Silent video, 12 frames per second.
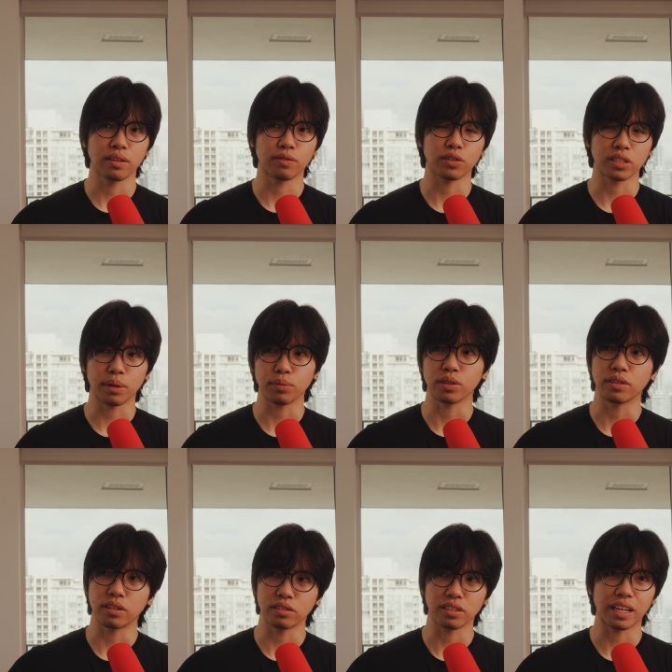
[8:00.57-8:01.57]
like for example,
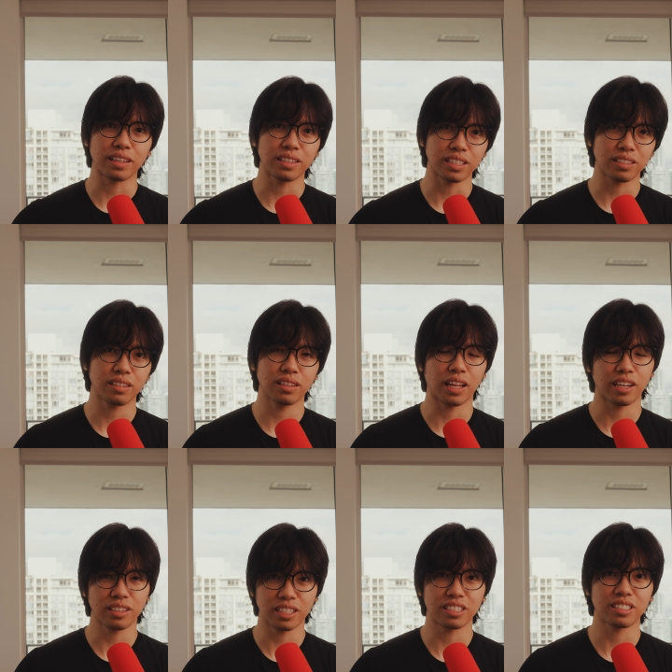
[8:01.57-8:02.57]
there's light
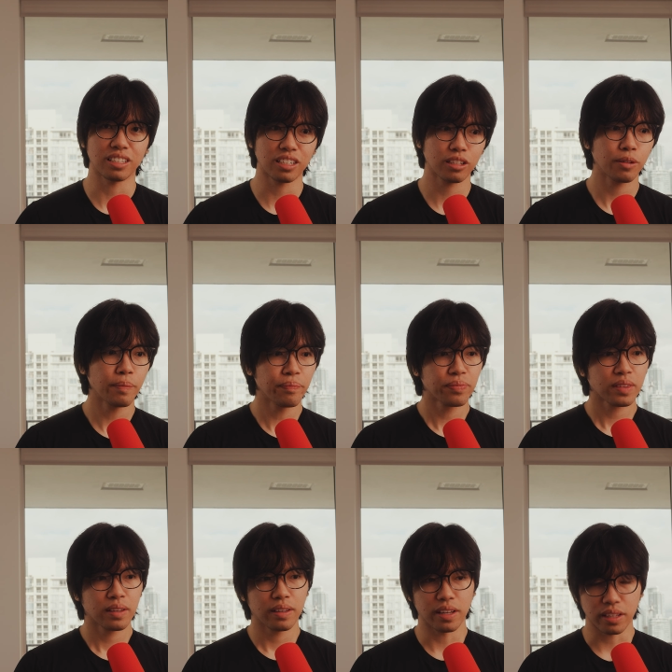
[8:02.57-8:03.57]
leaks in it,
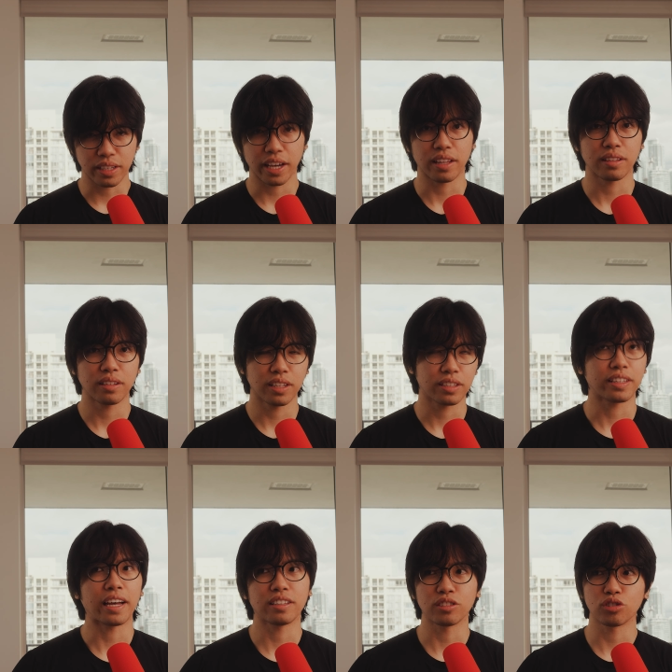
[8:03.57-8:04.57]
it
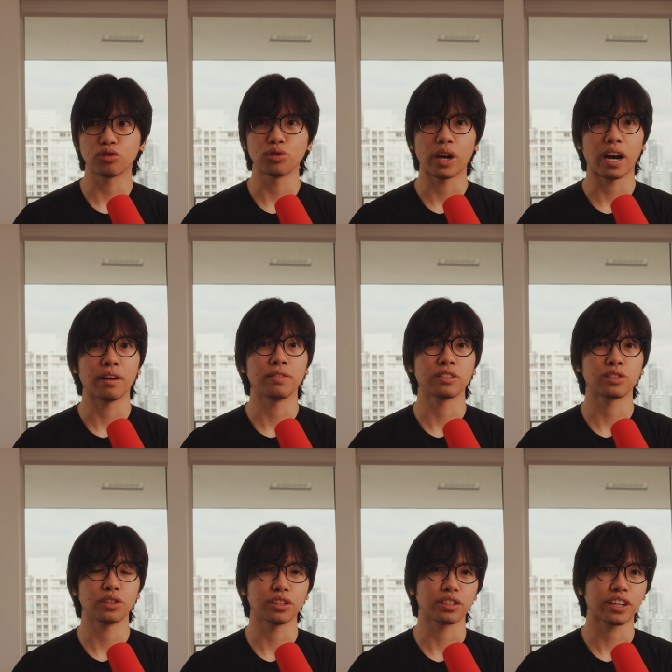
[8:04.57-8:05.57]
tends to have a
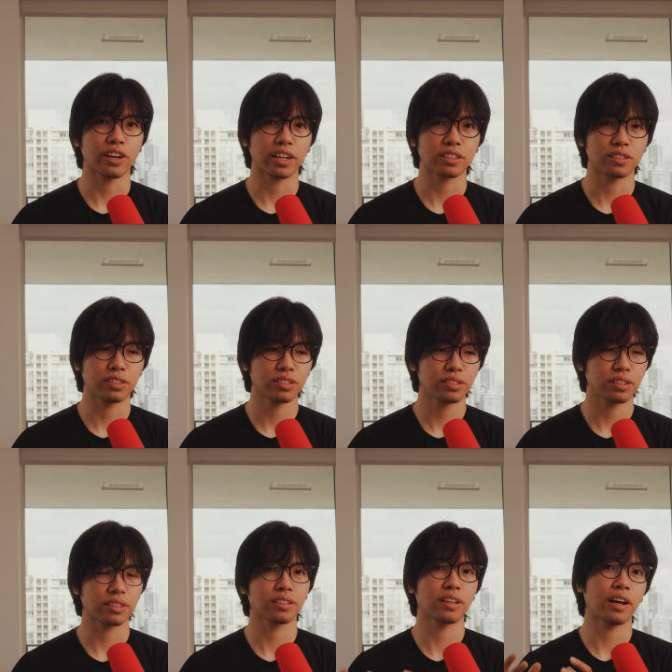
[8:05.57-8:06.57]
certain
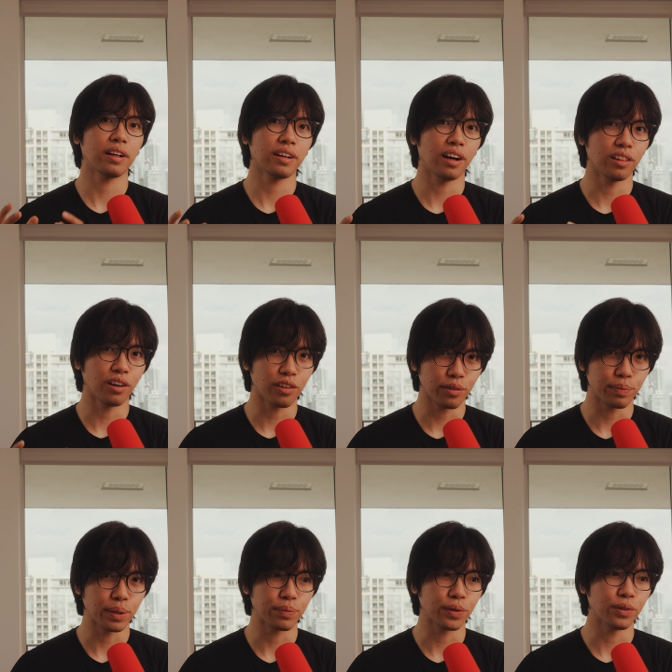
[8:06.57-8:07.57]
characteristic that a lot of
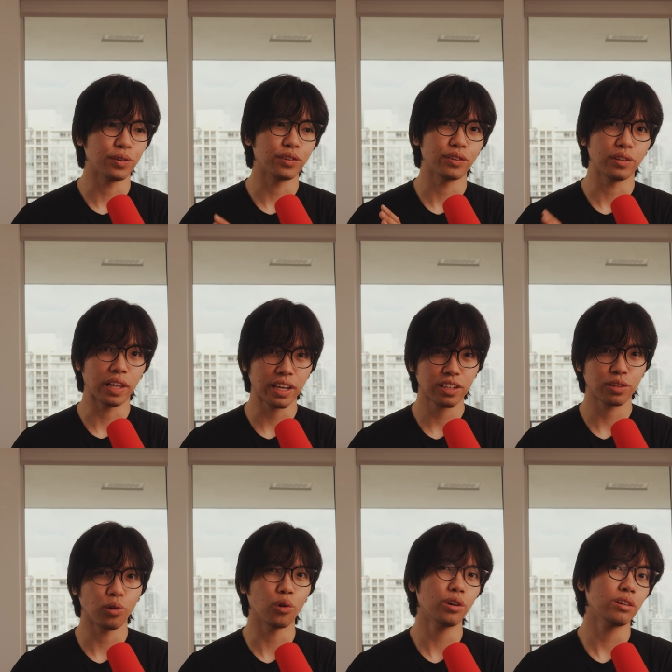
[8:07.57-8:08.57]
people like
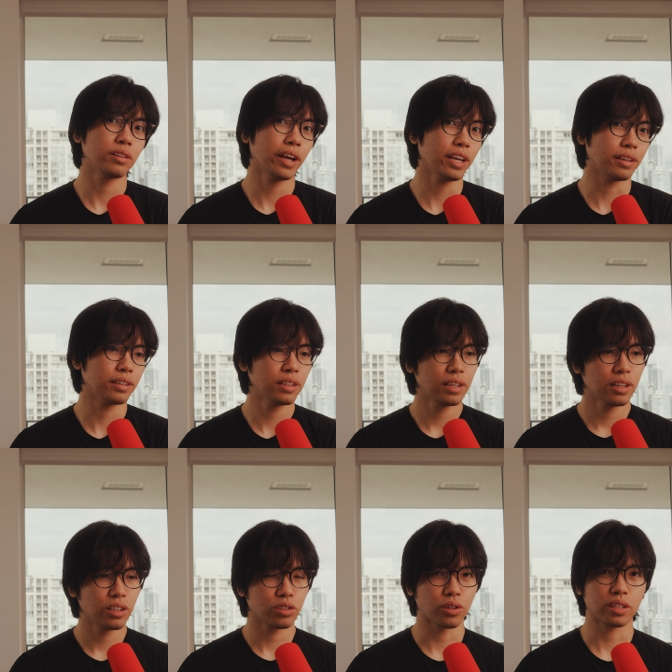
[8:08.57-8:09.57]
or hate.
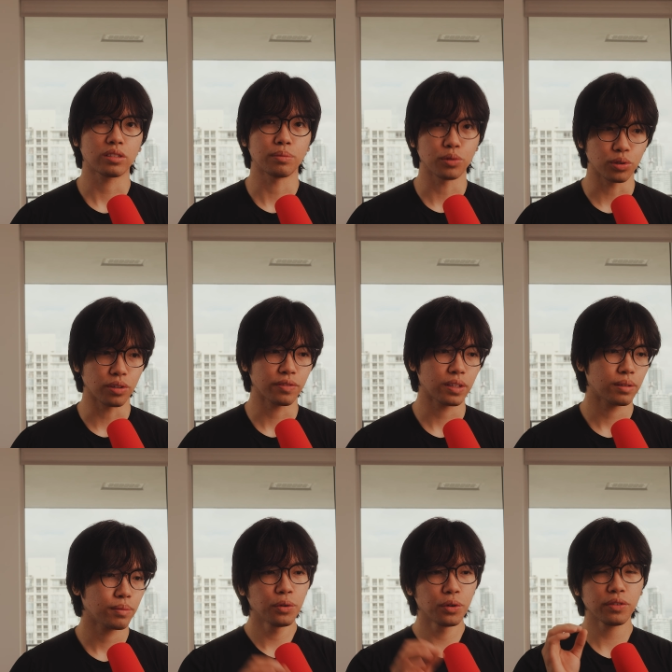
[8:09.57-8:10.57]
So that's the beauty of it.
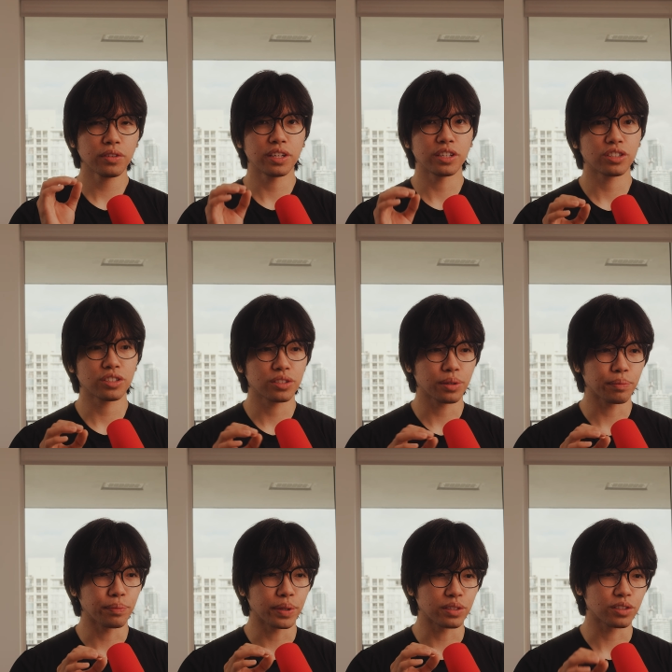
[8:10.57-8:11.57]
One of the
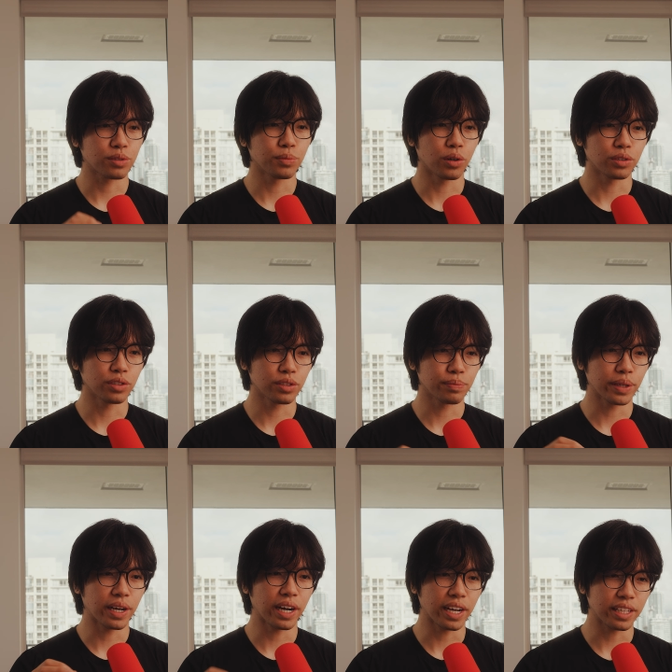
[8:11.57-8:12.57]
interesting business models
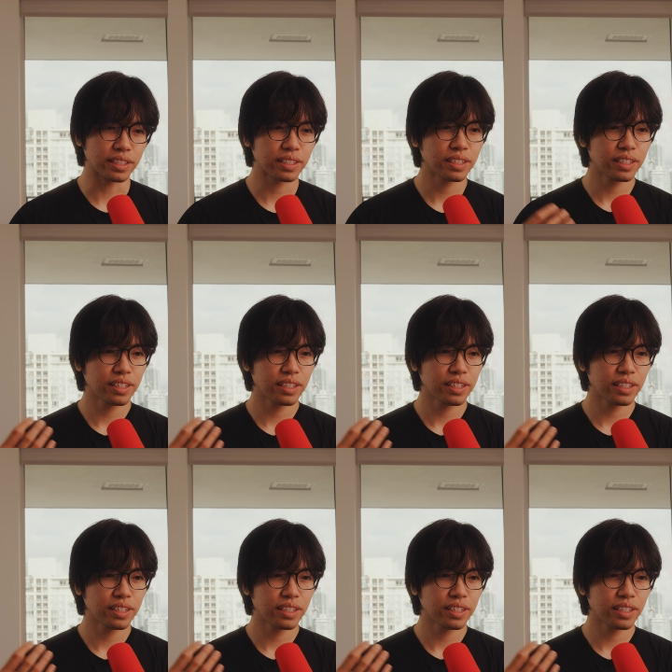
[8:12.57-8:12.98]
behind